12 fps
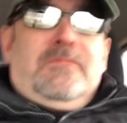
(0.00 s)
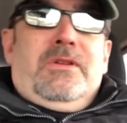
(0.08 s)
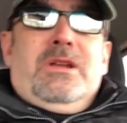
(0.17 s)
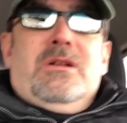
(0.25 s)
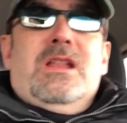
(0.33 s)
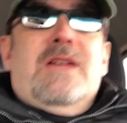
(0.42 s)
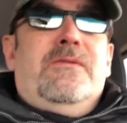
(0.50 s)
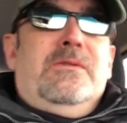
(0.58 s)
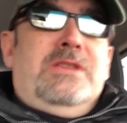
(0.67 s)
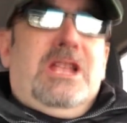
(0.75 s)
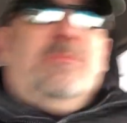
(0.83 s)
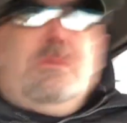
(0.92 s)
You know, and I've
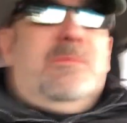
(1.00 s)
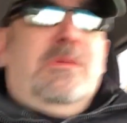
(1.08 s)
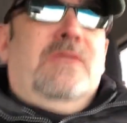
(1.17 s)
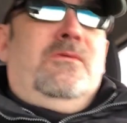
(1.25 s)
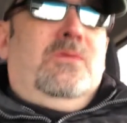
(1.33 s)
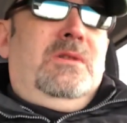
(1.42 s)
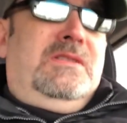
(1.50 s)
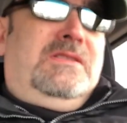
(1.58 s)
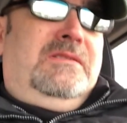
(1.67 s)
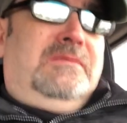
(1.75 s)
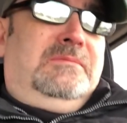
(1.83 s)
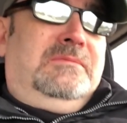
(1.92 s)
heard that about my
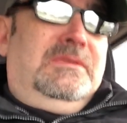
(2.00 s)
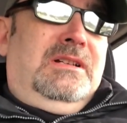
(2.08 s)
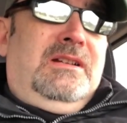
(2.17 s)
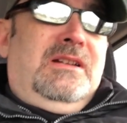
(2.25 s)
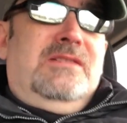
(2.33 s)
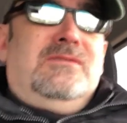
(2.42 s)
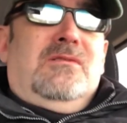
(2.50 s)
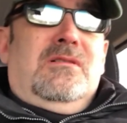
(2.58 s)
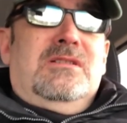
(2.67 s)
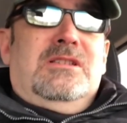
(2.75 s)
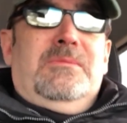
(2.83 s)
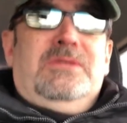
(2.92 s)
voice as
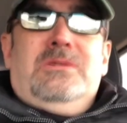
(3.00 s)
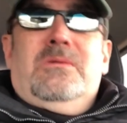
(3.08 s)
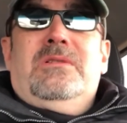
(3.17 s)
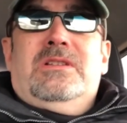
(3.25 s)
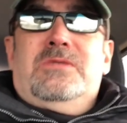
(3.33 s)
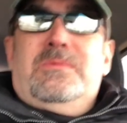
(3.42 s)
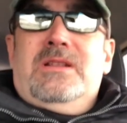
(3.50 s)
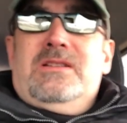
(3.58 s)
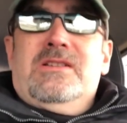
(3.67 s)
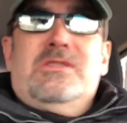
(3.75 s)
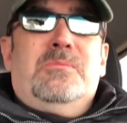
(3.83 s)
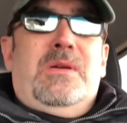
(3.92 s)
long as I've been doing this, but it
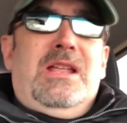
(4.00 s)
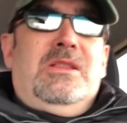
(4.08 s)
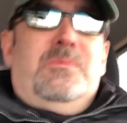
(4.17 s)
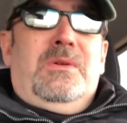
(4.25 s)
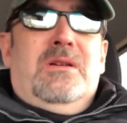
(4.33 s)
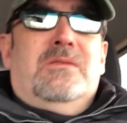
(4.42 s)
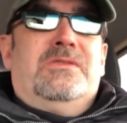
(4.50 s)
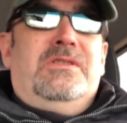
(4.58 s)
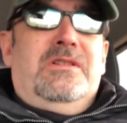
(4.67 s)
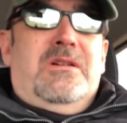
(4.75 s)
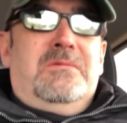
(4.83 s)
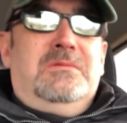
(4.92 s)
doesn't pay the bills,
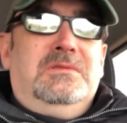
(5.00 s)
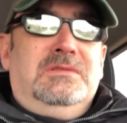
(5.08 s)
you know?